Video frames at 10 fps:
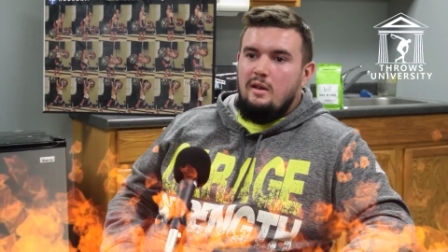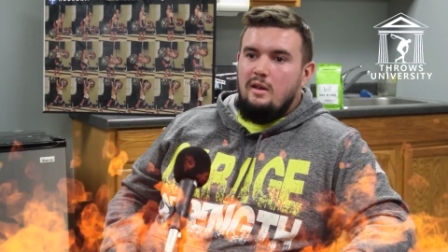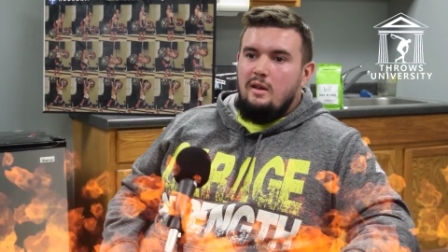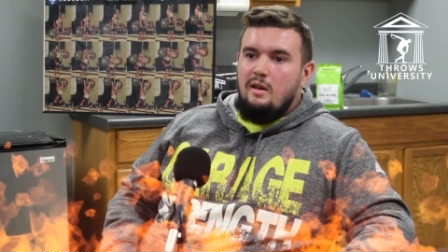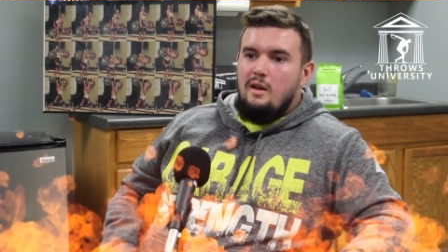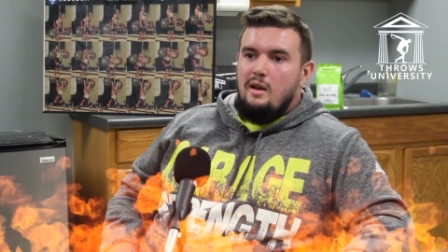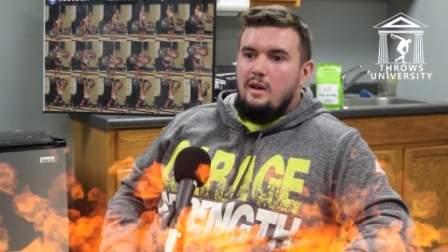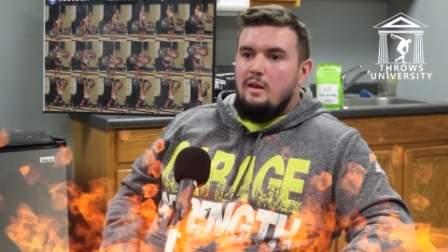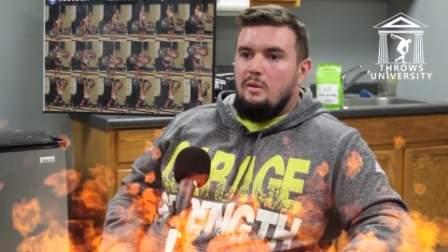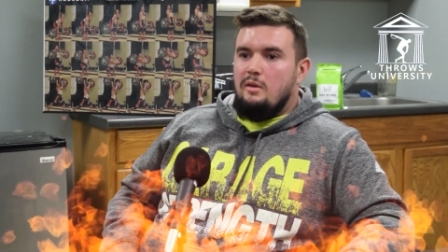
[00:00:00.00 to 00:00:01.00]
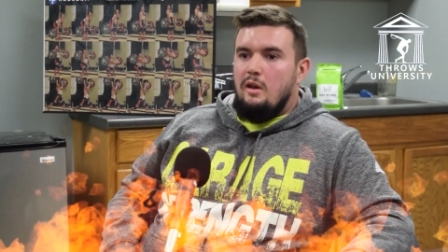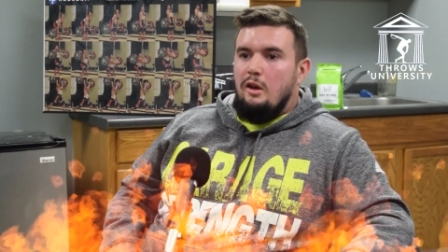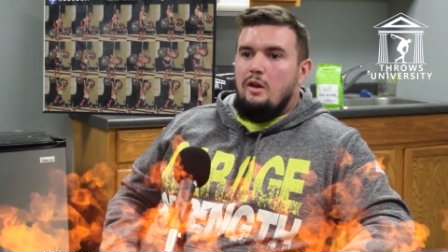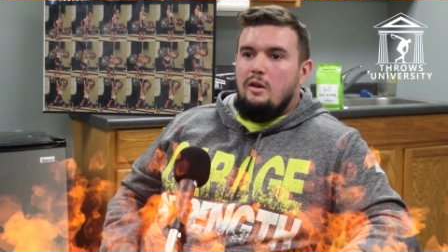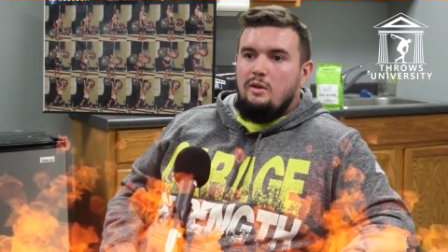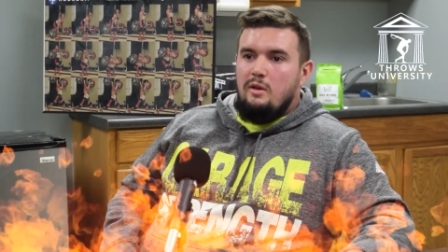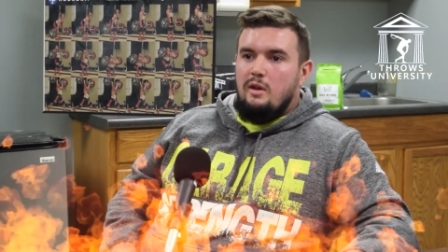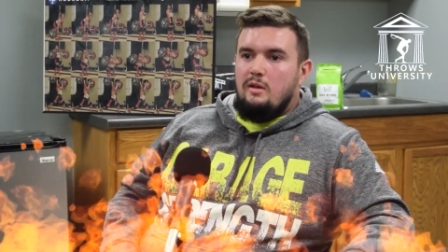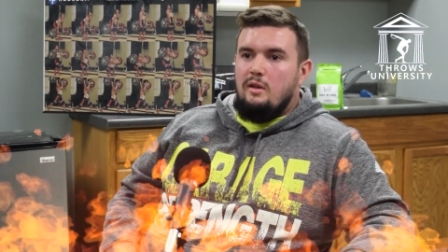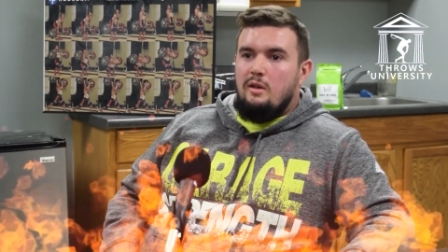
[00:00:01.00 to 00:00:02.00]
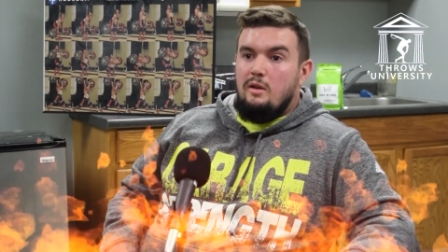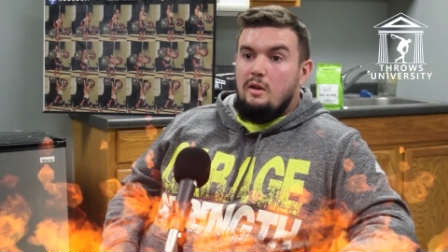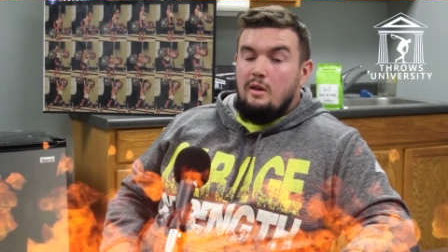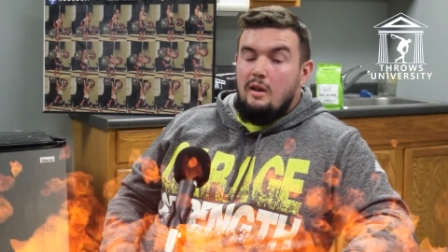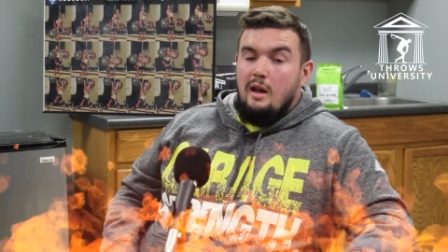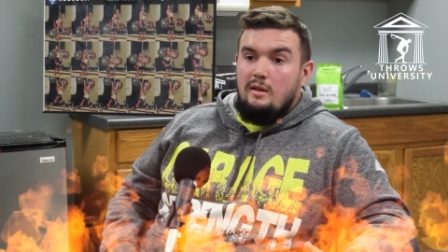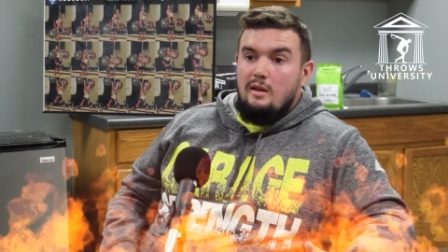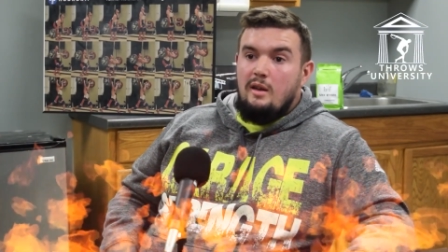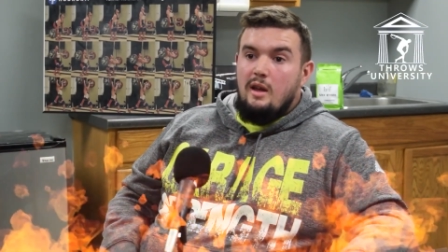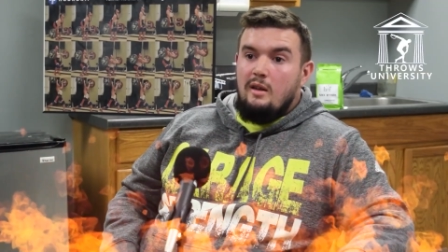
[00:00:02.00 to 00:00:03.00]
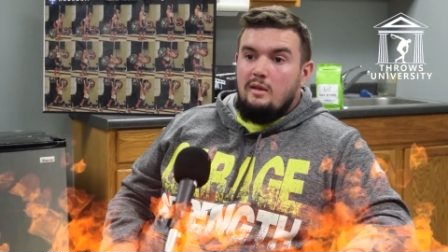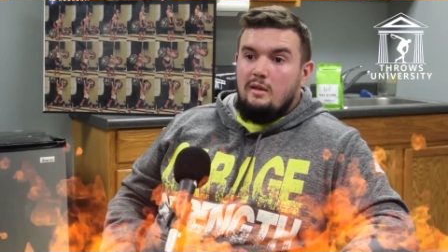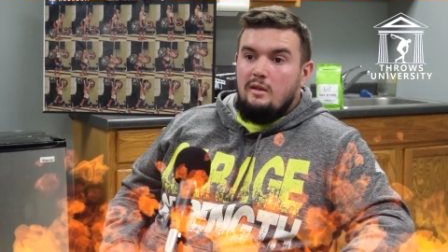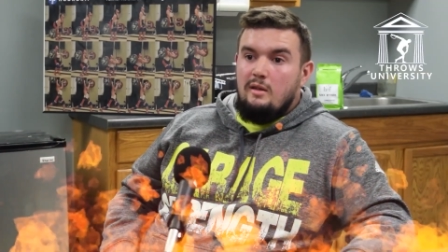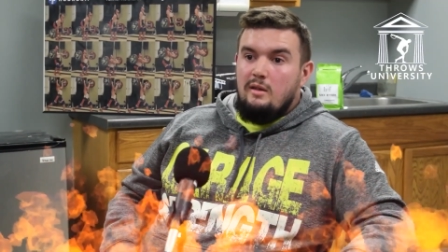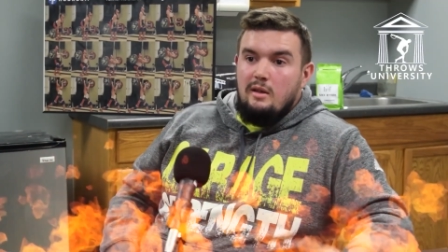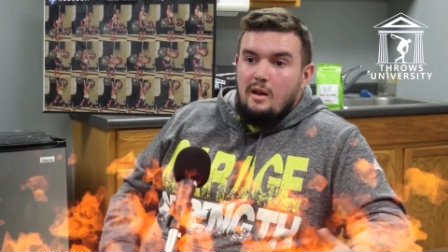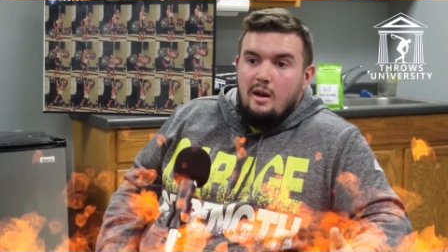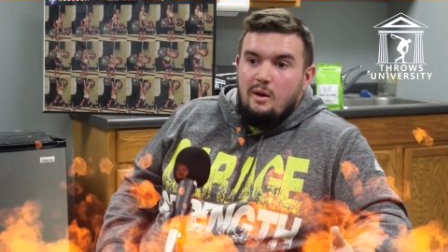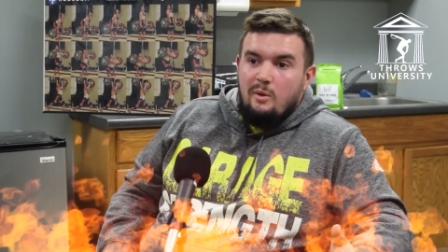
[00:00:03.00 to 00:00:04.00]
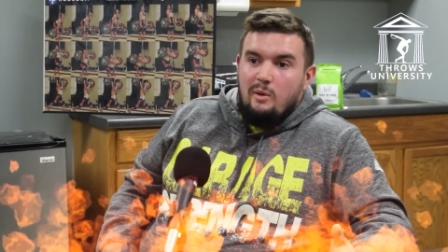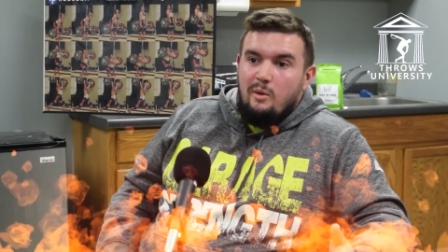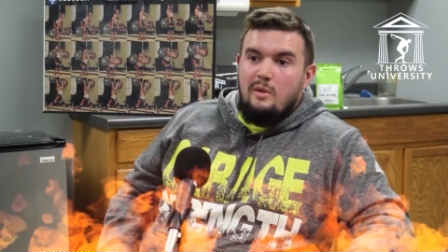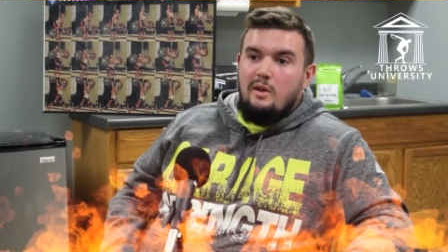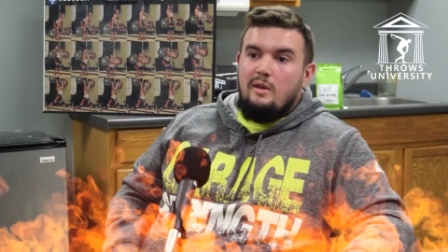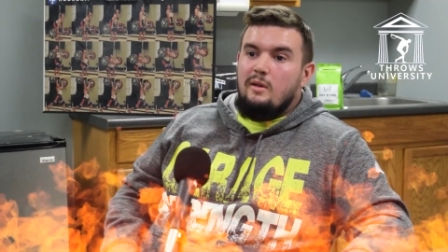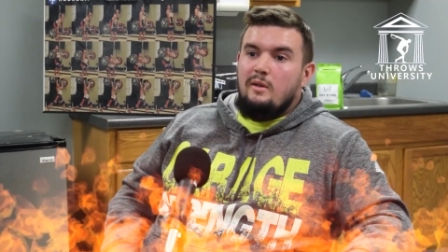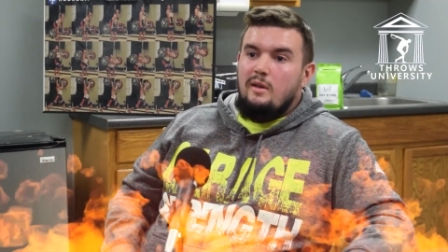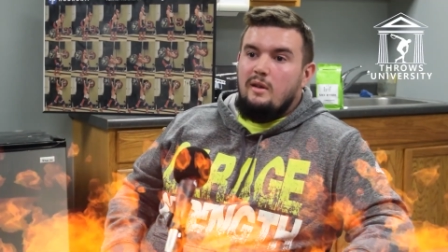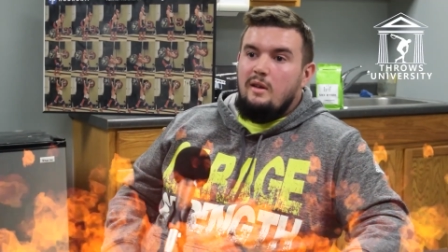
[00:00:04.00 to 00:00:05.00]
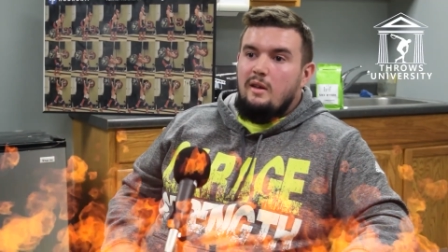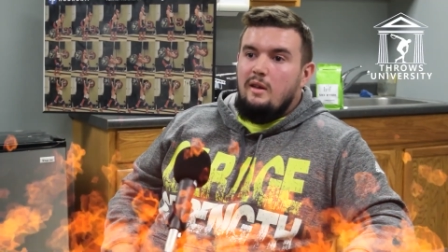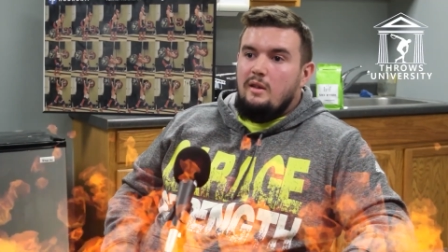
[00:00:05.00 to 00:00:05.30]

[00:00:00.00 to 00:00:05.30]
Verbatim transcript: Yeah. And then he was like, you didn't do this. You didn't do that. I was like, I did that. I don't know what you want me to do.